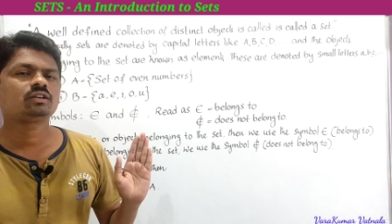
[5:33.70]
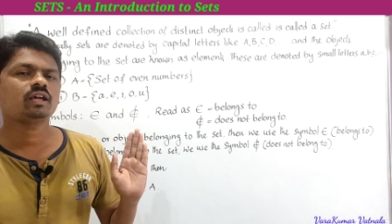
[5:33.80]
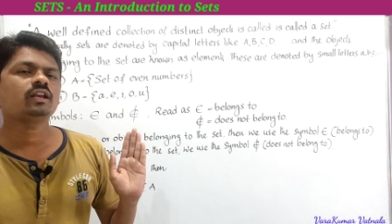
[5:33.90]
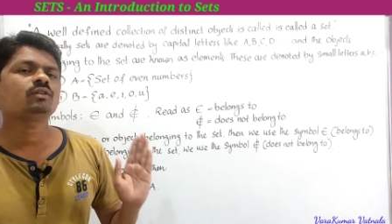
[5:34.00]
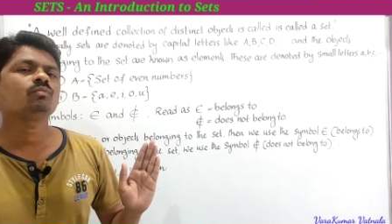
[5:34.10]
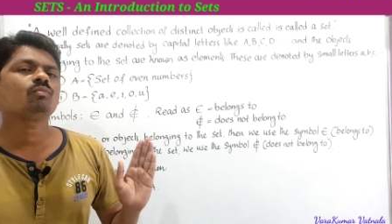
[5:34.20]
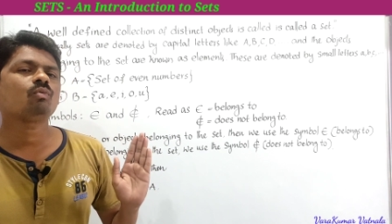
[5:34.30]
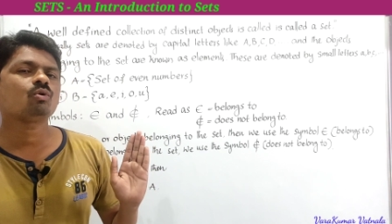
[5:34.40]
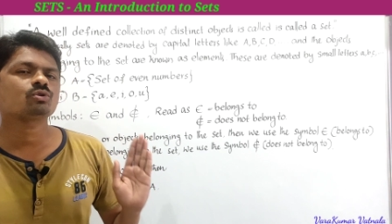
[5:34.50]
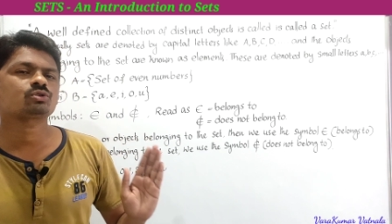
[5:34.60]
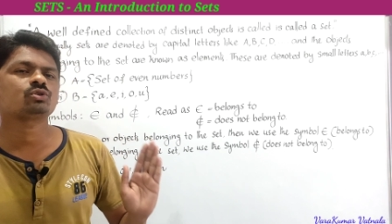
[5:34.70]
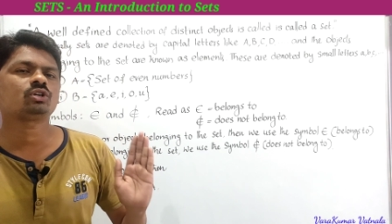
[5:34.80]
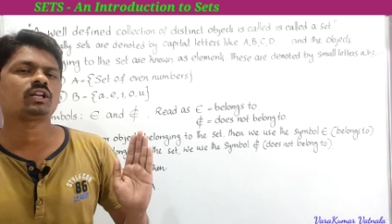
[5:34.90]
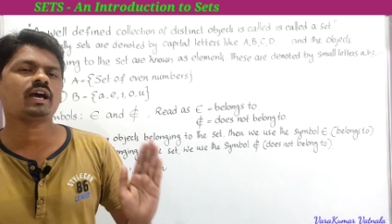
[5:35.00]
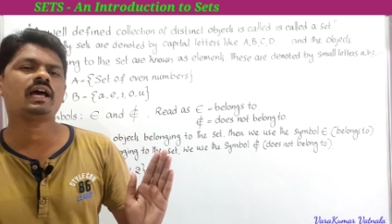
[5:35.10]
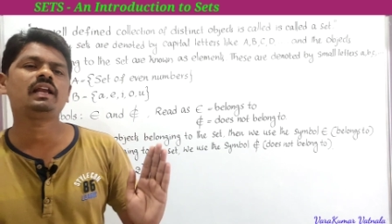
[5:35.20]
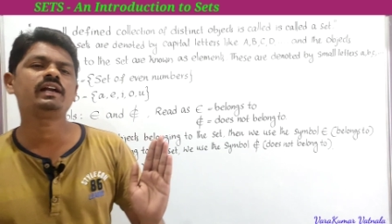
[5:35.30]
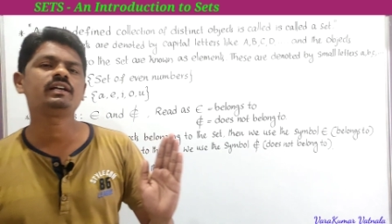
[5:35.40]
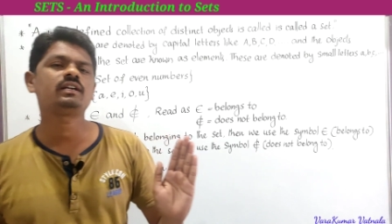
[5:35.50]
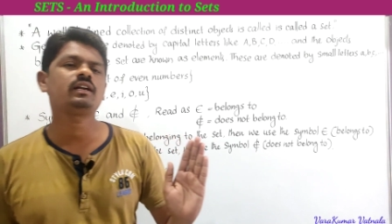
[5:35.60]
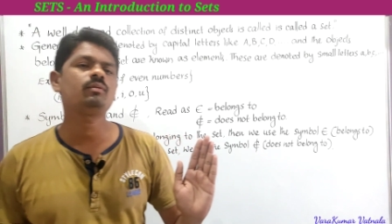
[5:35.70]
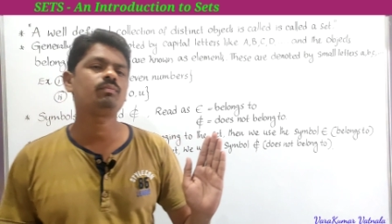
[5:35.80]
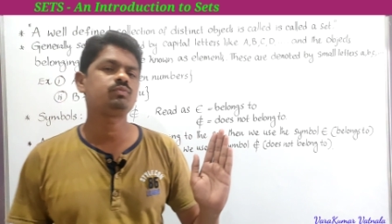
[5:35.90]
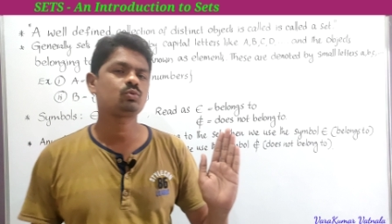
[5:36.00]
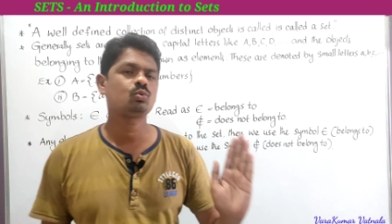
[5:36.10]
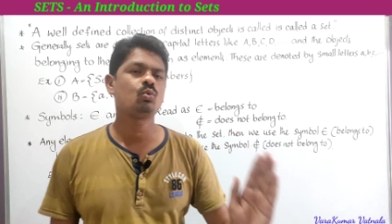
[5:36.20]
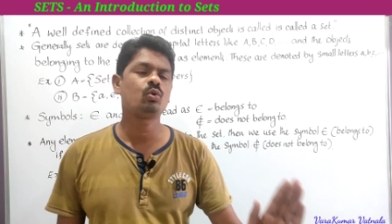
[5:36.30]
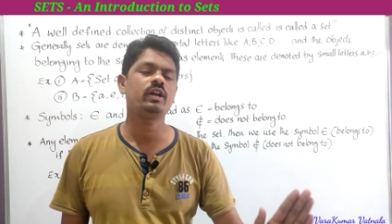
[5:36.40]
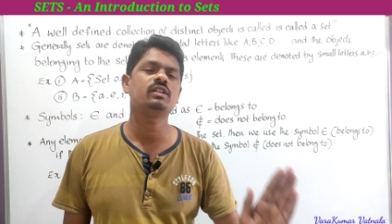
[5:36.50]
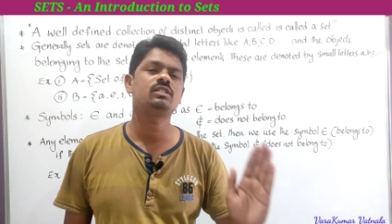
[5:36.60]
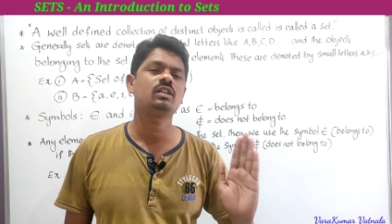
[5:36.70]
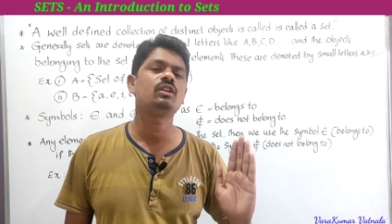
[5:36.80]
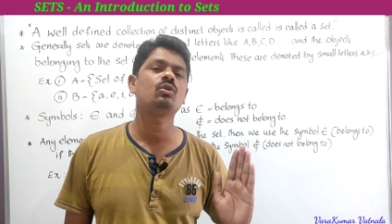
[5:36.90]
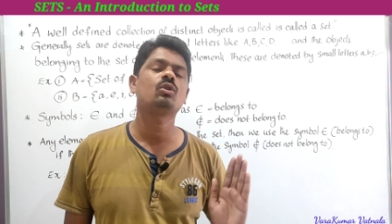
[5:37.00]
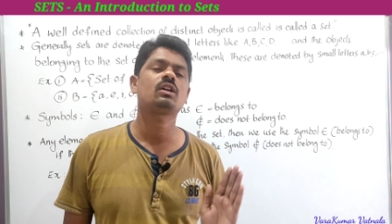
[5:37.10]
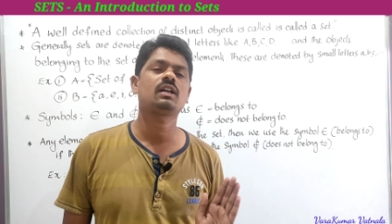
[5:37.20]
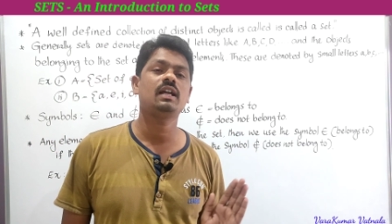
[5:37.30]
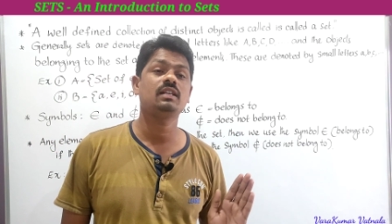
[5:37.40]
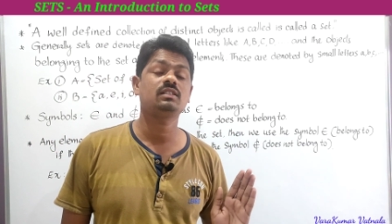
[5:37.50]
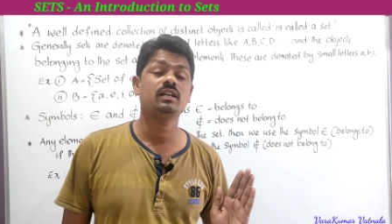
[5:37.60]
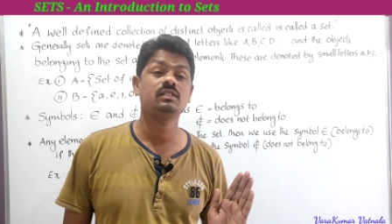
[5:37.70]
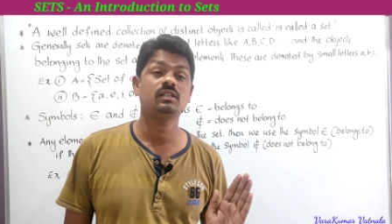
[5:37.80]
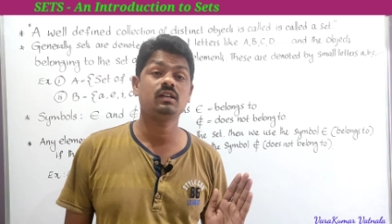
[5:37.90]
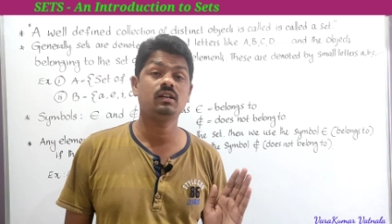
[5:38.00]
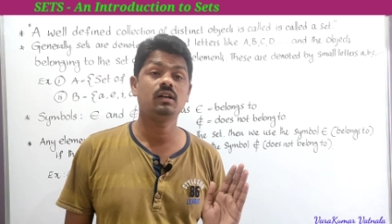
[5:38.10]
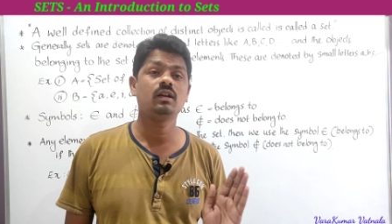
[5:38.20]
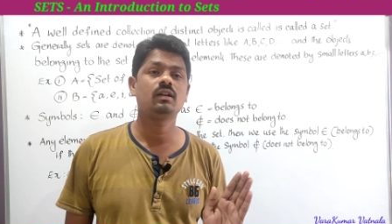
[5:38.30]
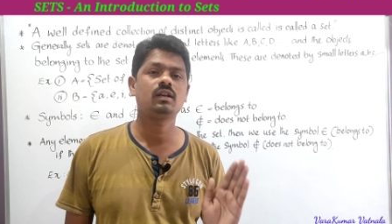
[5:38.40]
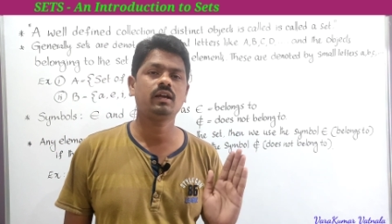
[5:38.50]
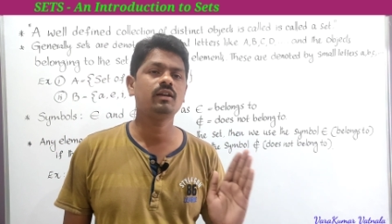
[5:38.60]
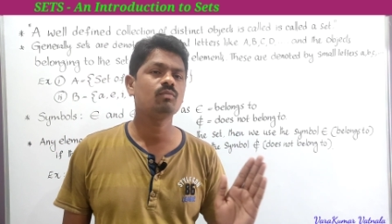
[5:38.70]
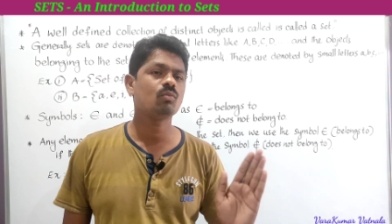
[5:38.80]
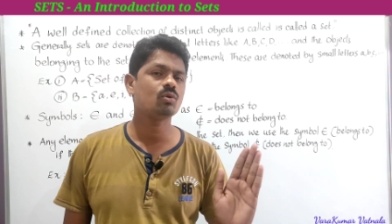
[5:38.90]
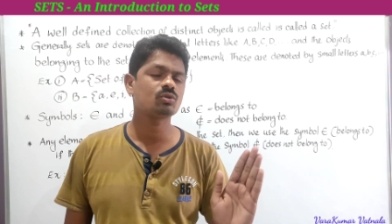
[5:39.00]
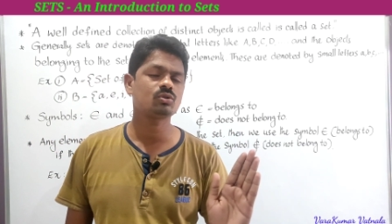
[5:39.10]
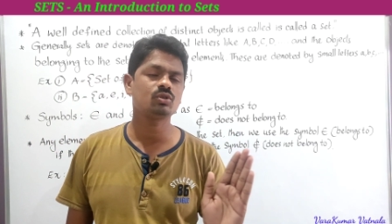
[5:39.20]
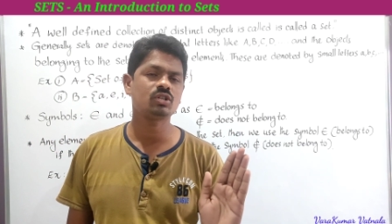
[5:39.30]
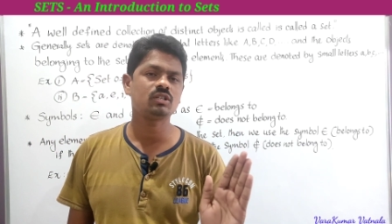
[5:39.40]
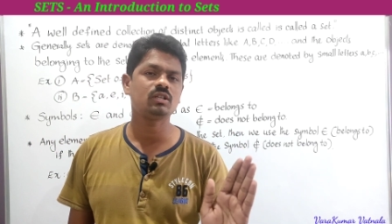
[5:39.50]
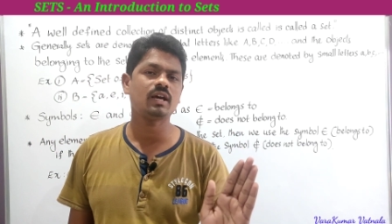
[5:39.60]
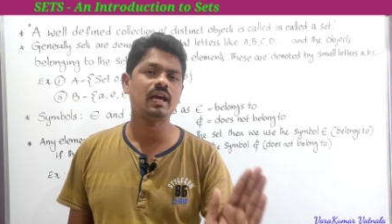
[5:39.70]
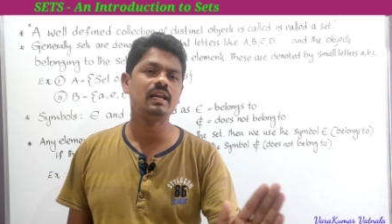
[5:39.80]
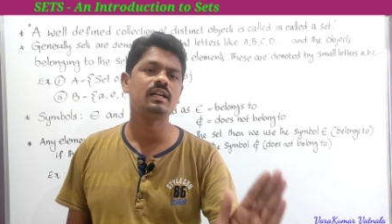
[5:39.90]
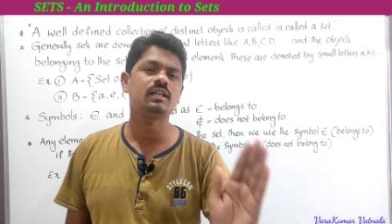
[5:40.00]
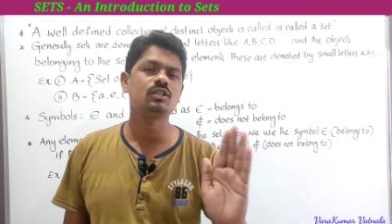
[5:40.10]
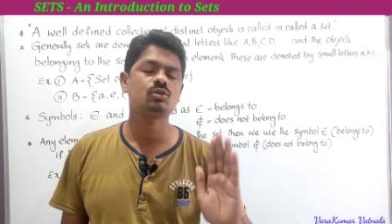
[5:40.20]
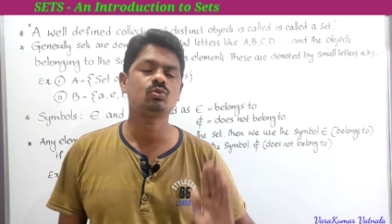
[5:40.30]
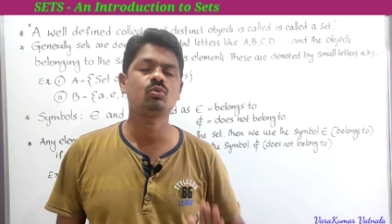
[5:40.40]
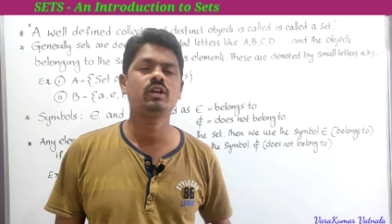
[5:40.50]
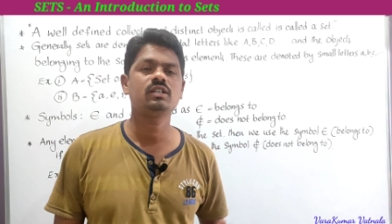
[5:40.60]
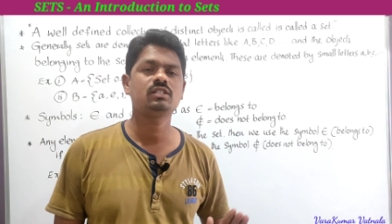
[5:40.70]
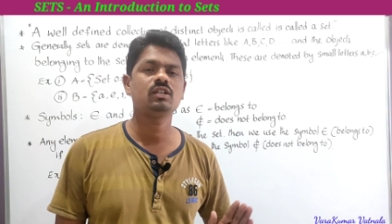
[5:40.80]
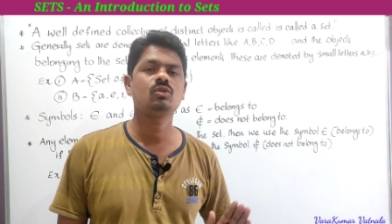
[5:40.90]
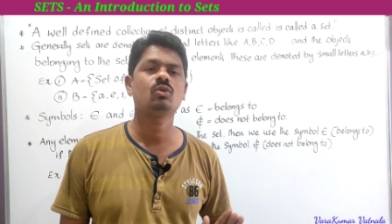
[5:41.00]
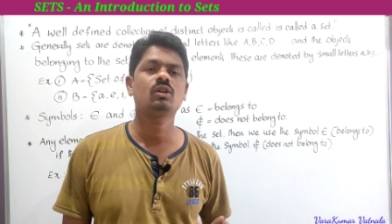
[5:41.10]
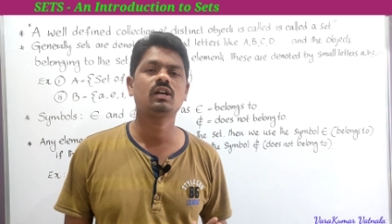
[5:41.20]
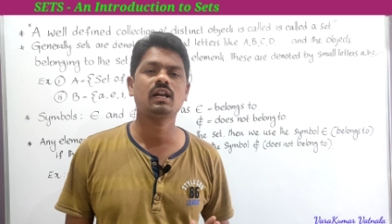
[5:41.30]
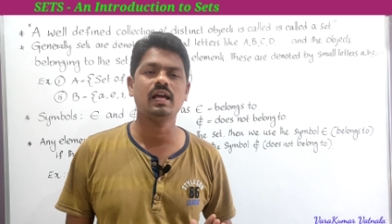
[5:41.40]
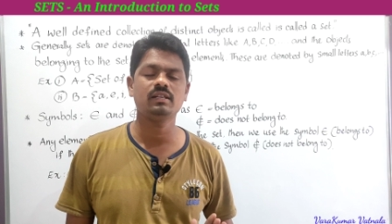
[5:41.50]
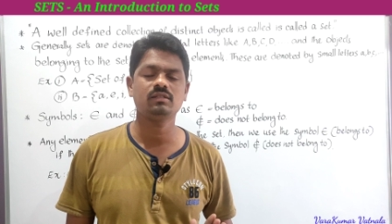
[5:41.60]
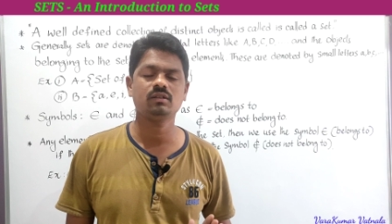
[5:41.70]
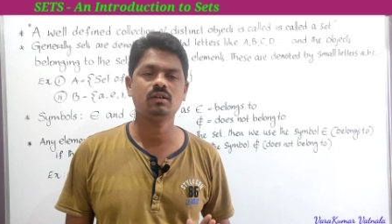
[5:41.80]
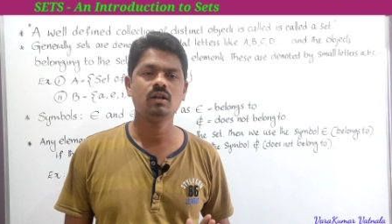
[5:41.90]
10 most talented students in your class i said 10 most talented students in your class